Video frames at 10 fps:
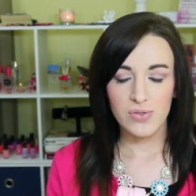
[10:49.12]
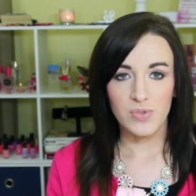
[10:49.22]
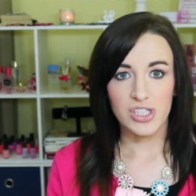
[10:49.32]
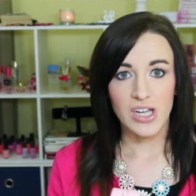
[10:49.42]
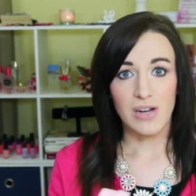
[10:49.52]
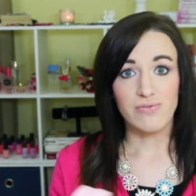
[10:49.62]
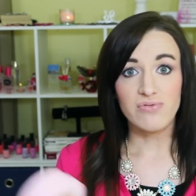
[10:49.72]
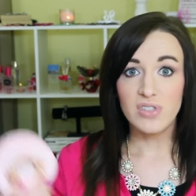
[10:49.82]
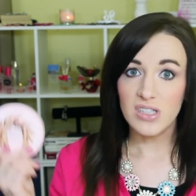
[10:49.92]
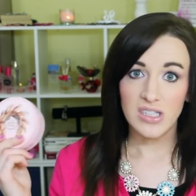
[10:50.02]
which I
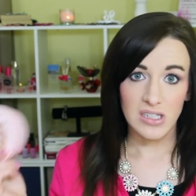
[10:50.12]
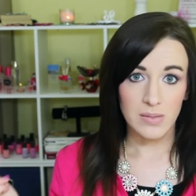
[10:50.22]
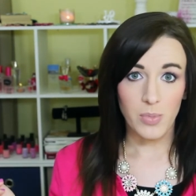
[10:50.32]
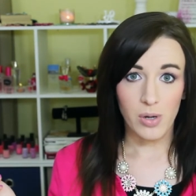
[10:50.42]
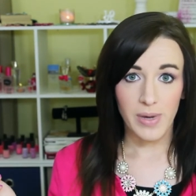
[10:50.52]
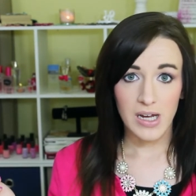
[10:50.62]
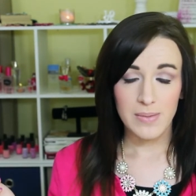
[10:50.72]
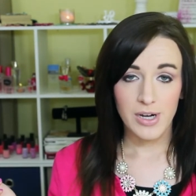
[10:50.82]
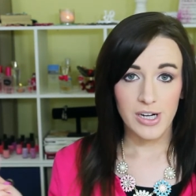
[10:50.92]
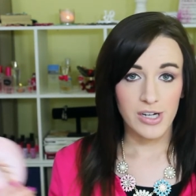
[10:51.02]
really needed more body
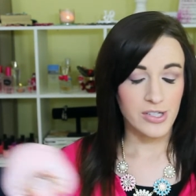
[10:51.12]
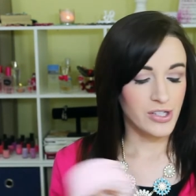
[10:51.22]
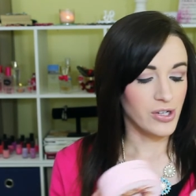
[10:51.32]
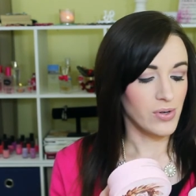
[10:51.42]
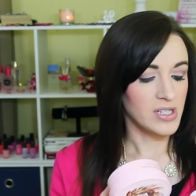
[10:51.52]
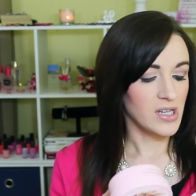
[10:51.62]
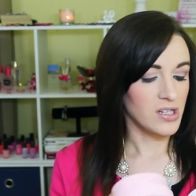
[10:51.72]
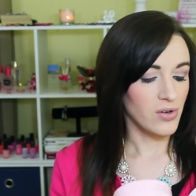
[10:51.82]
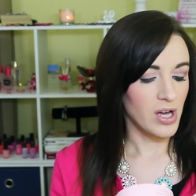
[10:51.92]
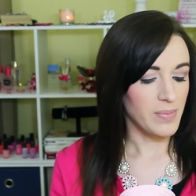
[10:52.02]
butter, so I
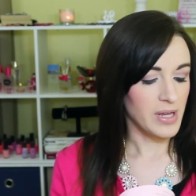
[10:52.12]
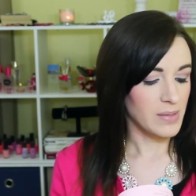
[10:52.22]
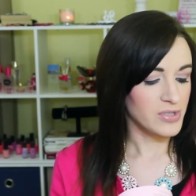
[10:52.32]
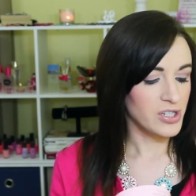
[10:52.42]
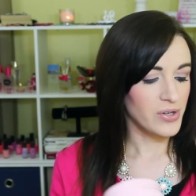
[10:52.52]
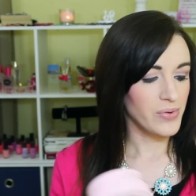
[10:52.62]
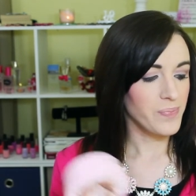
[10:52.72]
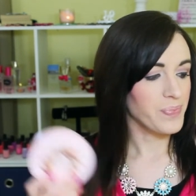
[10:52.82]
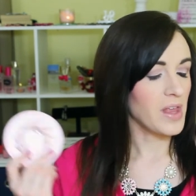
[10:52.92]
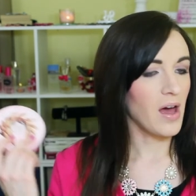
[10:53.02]
decided to go ahead and pick up two.
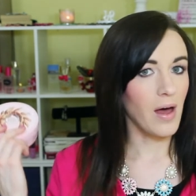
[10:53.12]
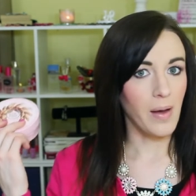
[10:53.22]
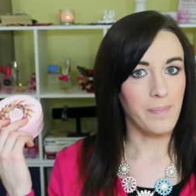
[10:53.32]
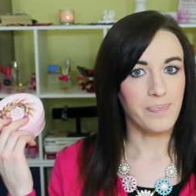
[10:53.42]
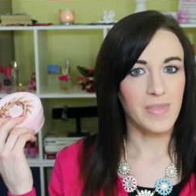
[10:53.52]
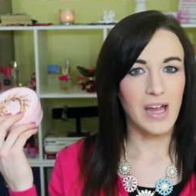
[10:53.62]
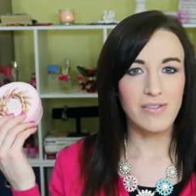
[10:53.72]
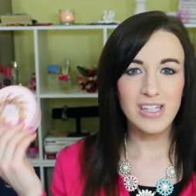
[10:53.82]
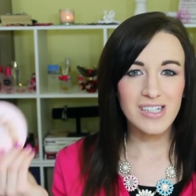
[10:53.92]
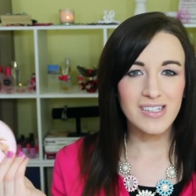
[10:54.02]
Um, I
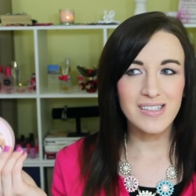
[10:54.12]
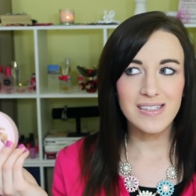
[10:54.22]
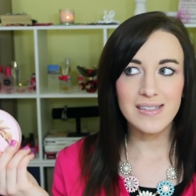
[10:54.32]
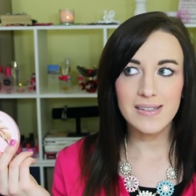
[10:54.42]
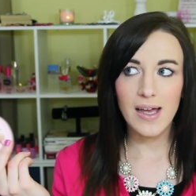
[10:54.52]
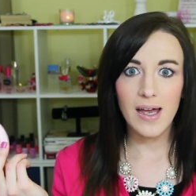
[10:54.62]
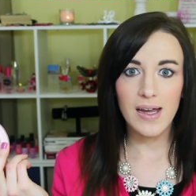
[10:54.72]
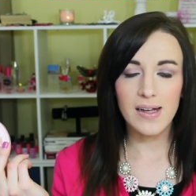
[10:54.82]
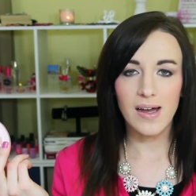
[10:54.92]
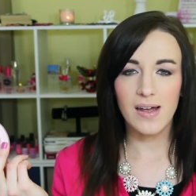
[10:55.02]
really couldn't
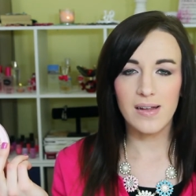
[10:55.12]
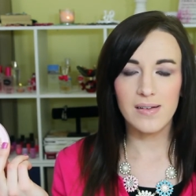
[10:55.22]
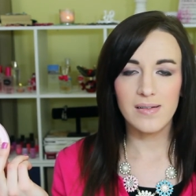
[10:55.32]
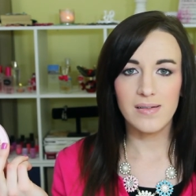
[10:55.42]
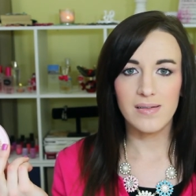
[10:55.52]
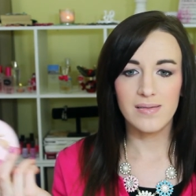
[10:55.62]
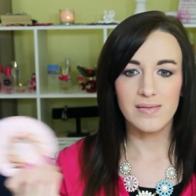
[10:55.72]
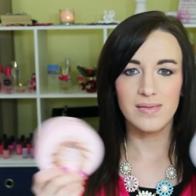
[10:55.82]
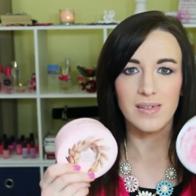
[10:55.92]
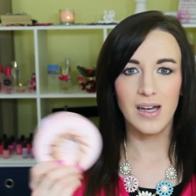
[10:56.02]
decide on
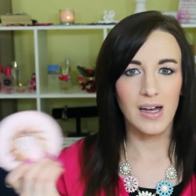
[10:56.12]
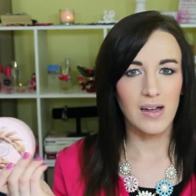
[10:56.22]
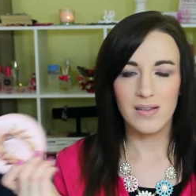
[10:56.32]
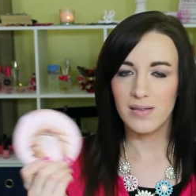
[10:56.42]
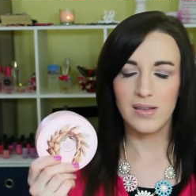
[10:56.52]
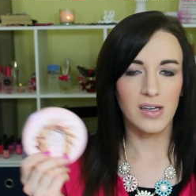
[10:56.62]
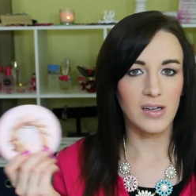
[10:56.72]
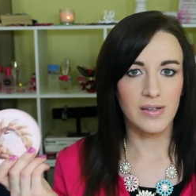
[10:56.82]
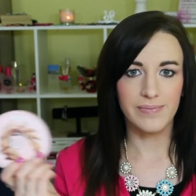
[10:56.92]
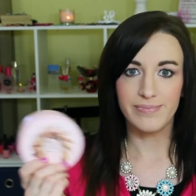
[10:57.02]

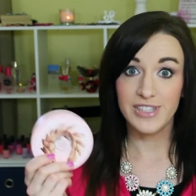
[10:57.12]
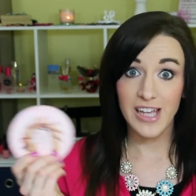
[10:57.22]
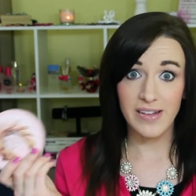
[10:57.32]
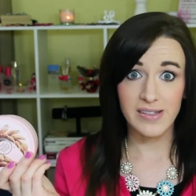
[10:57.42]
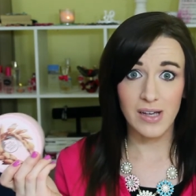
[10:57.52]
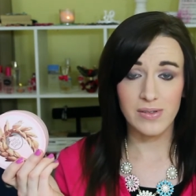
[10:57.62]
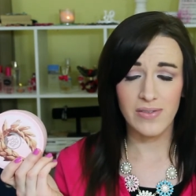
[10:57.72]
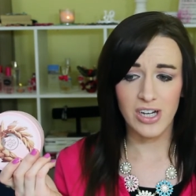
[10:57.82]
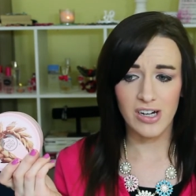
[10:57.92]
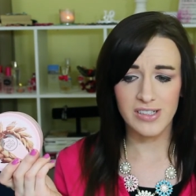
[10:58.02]
the scents. I was
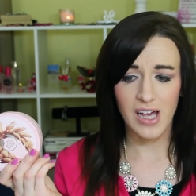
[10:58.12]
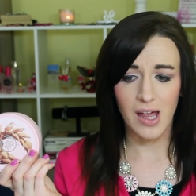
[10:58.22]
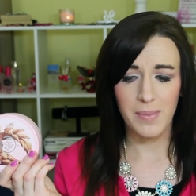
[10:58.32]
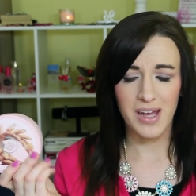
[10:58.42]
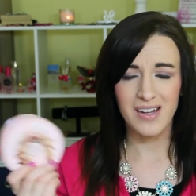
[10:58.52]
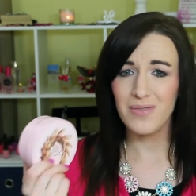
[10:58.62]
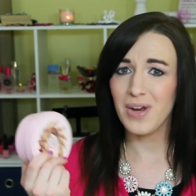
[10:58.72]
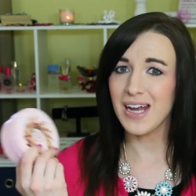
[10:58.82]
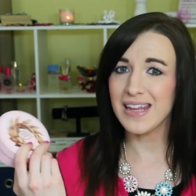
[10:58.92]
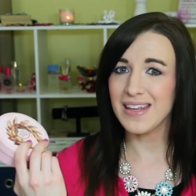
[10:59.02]
having a hard time. I didn't
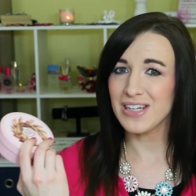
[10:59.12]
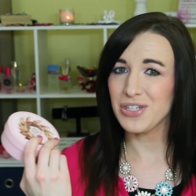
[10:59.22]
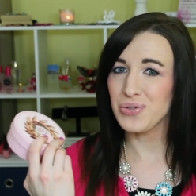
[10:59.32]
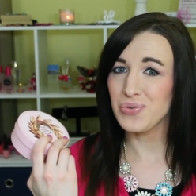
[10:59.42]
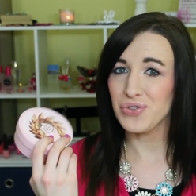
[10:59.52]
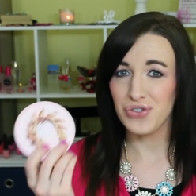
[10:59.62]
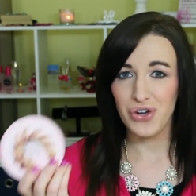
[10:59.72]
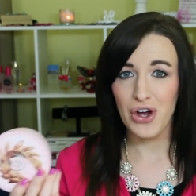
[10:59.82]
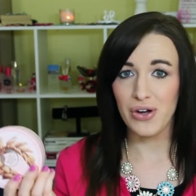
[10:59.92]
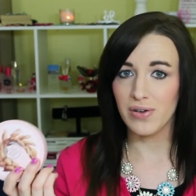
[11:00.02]
want anything too
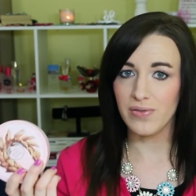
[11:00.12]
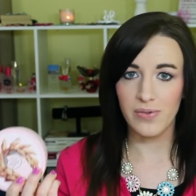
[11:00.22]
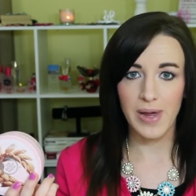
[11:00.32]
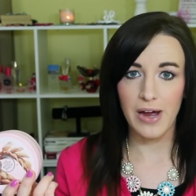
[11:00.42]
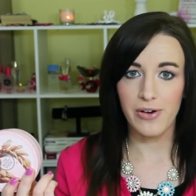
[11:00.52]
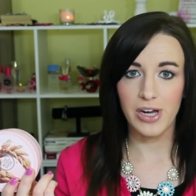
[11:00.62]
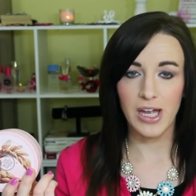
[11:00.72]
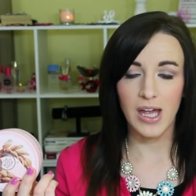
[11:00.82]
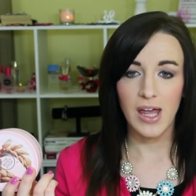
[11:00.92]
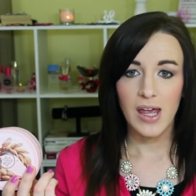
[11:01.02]
strong or
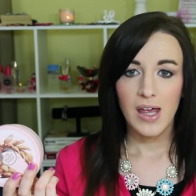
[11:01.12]
overpowering.